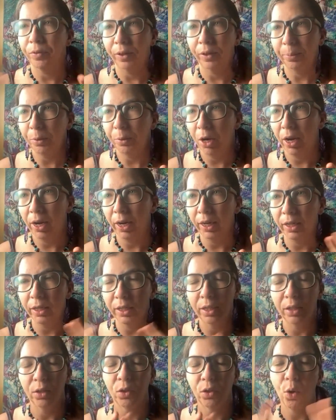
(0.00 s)
for free
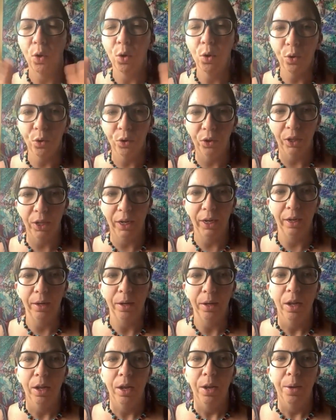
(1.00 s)
products. There's a whole
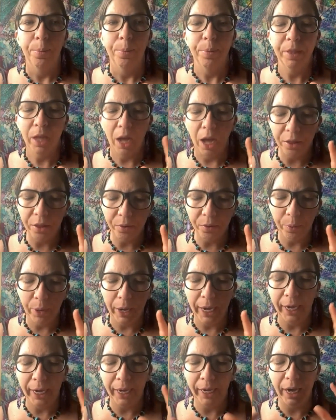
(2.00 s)
thing. But the other
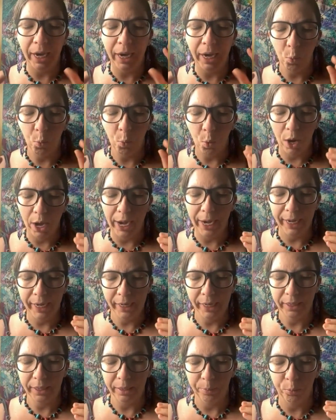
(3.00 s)
way, and why
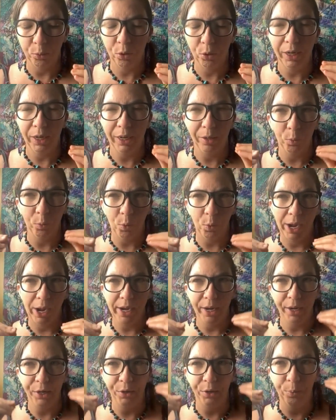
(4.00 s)
it's important, and why
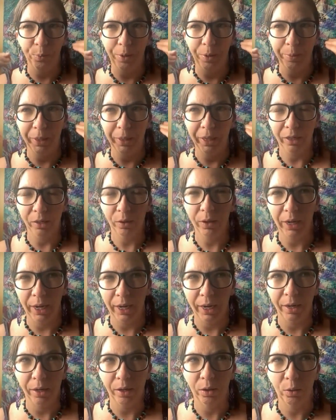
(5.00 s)
you might be like,
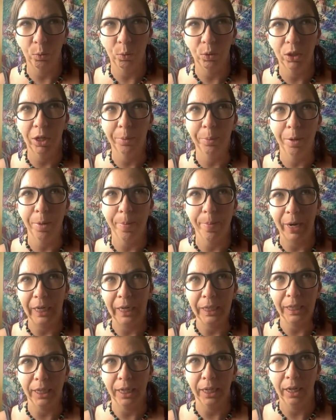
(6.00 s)
okay, we're talking about
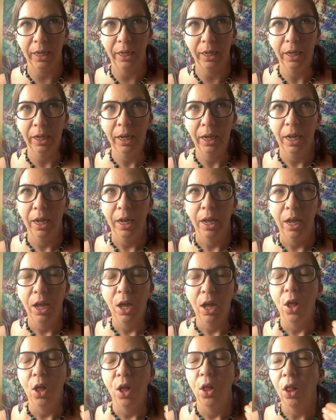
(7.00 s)
mindset.
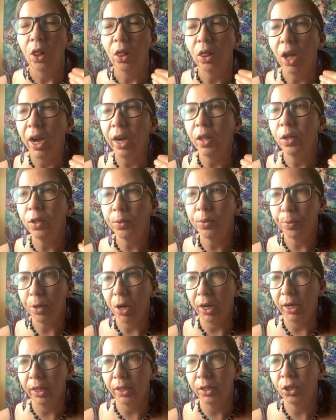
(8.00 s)
A lot of those
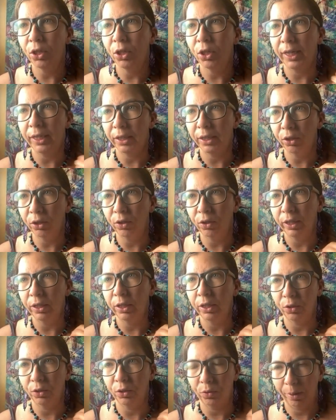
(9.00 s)
products are endocrine
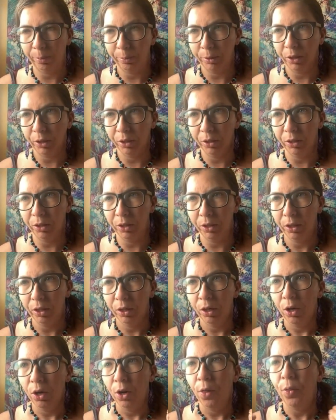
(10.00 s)
disruptors.
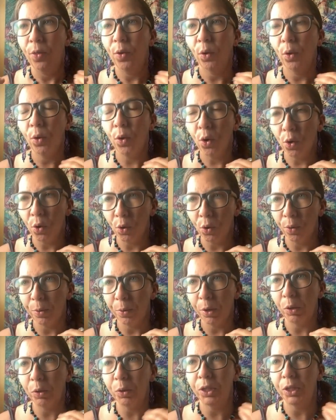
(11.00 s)
They're
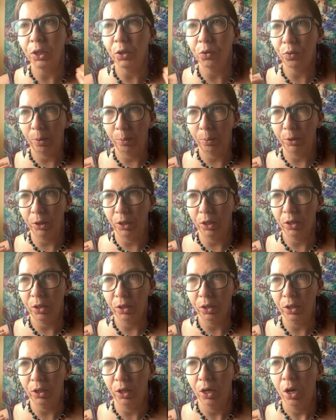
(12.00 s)
hormone
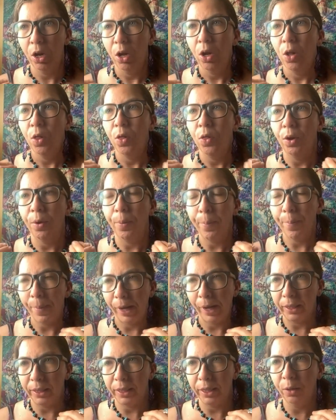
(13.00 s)
disruptors. They're
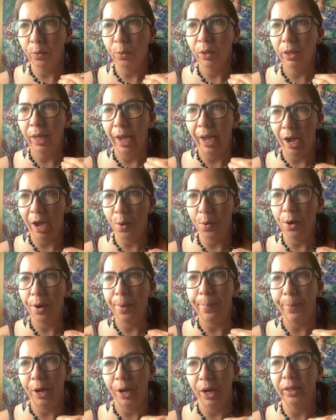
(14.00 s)
messing with how
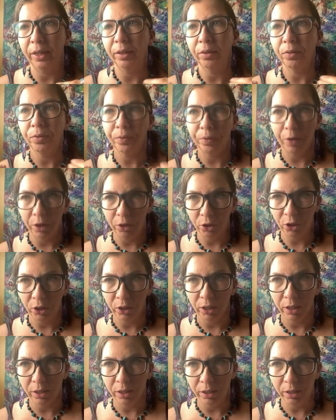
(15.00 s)
our body
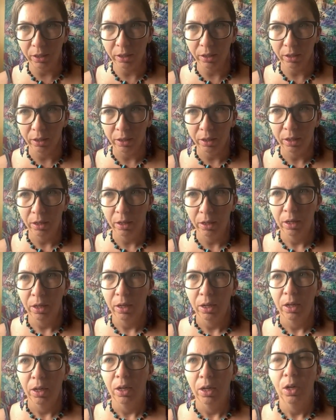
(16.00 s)
functions.
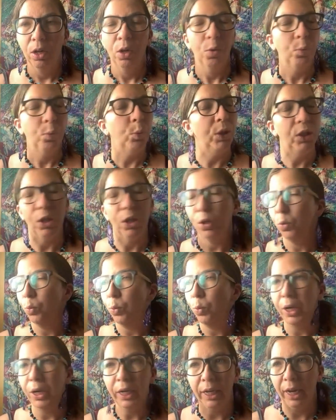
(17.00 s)
We don't
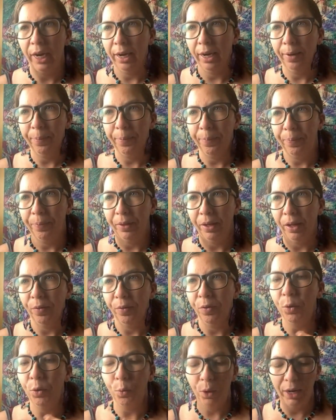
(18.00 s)
want that.
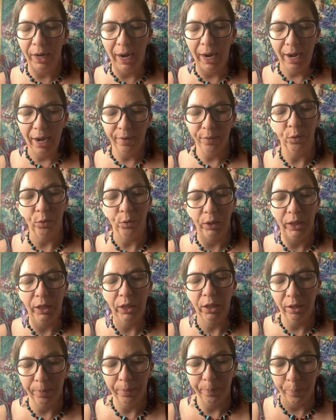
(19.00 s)
If you want to have a really
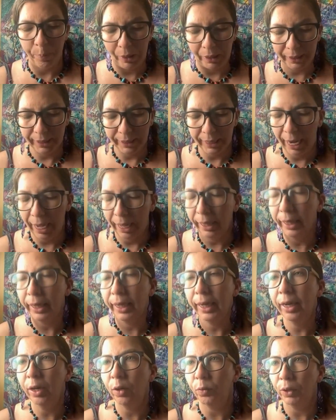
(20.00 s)
good
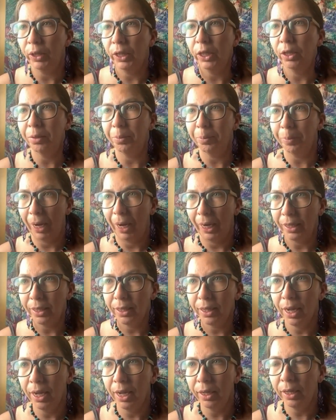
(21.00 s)
mentality, a really good
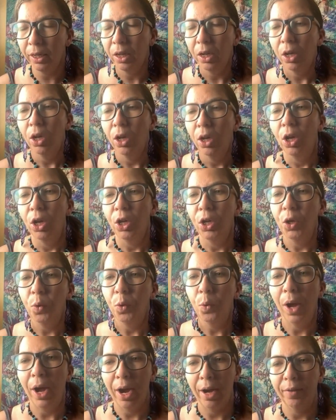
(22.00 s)
mindset,
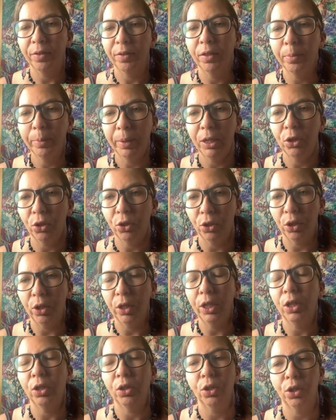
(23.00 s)
you have to make sure
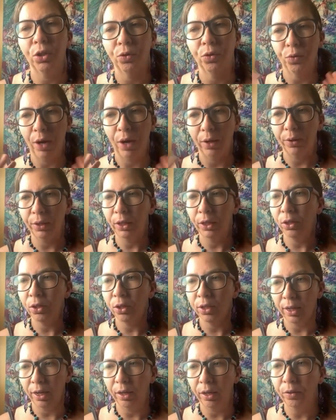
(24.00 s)
that you're surrounding
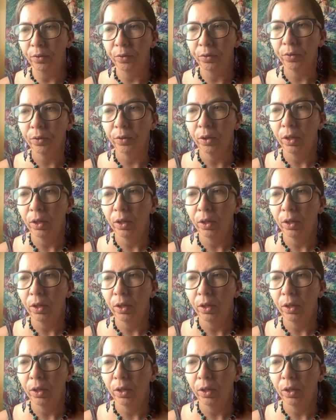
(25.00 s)
yourself